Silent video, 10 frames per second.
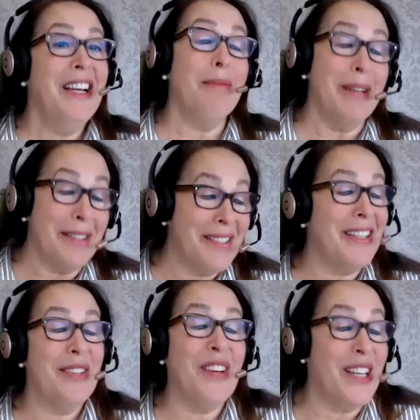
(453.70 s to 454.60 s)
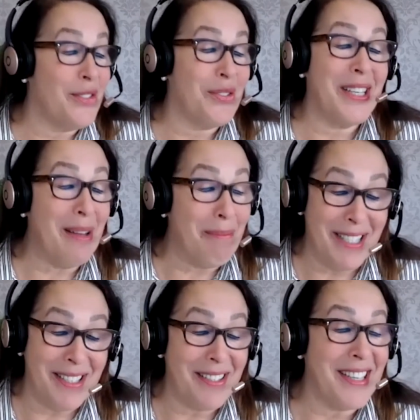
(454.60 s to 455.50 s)
And we're not saying advisors can't
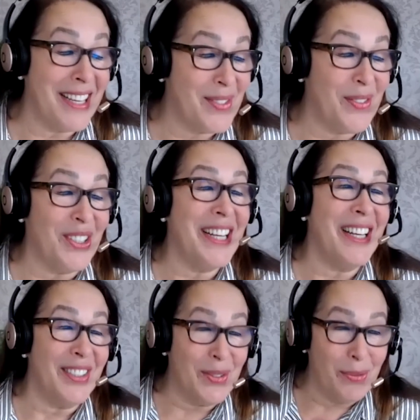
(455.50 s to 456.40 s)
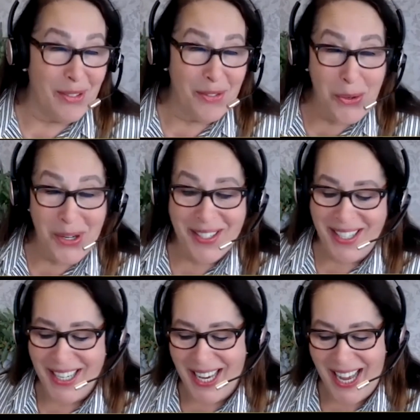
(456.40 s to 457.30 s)
be successful elsewhere. Of course
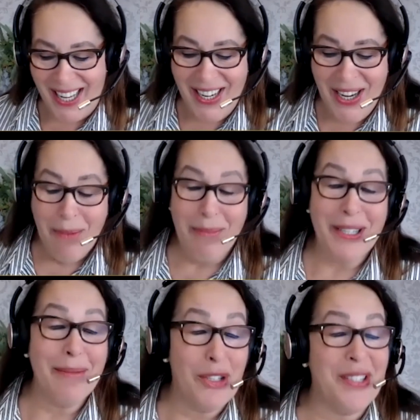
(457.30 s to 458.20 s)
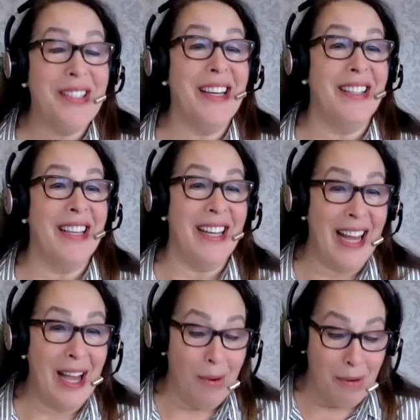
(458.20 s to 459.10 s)
they can. But I'm just saying that
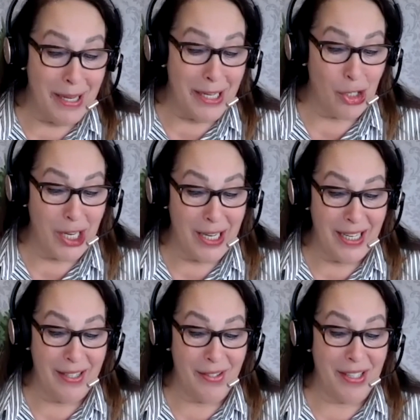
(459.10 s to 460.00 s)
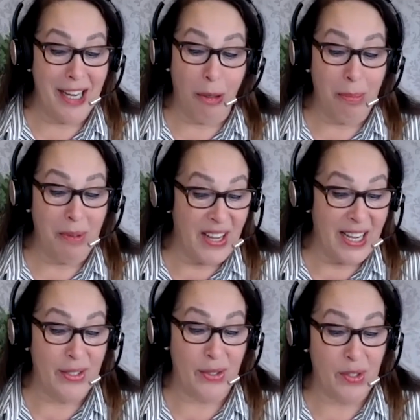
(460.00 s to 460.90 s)
our mission is to help
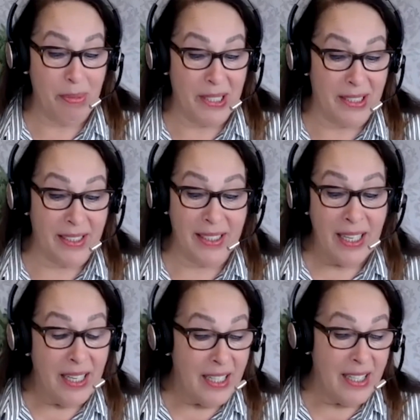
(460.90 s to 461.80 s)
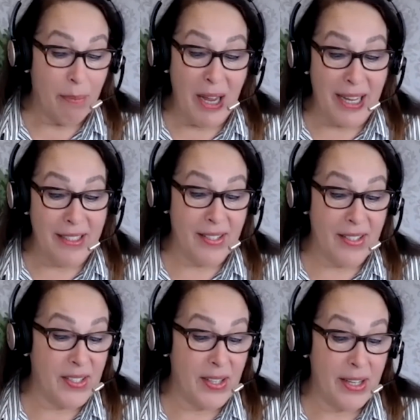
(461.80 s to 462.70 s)
advisors build the
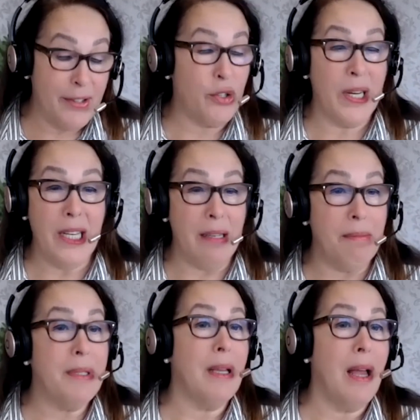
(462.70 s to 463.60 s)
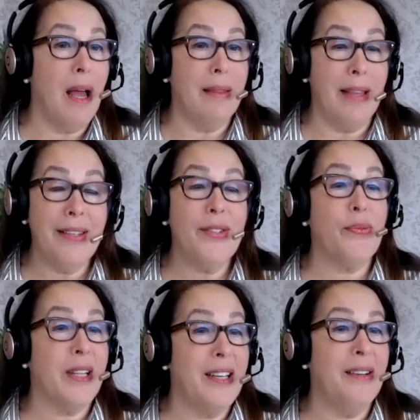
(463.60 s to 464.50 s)
practices of their dreams. And that's
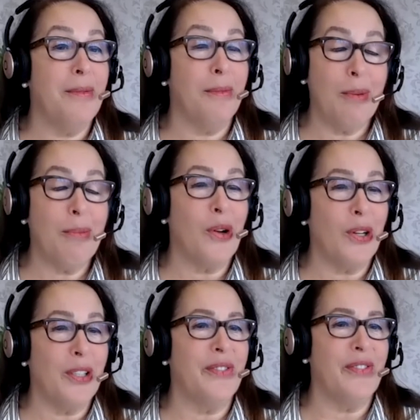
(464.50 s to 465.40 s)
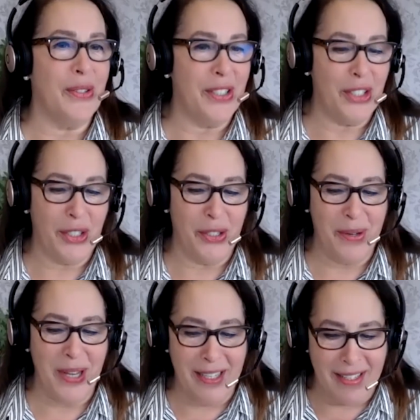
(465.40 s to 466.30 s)
really what we're all devoted
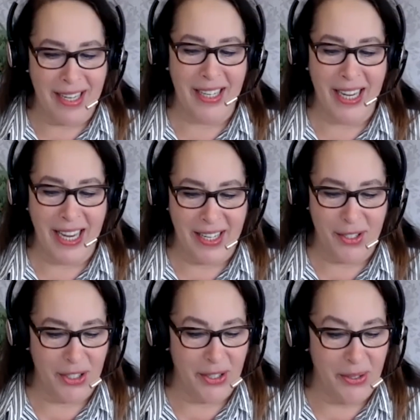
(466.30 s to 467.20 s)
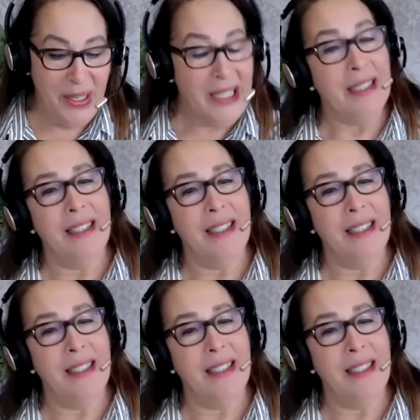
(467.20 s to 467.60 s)
to and dedicated to.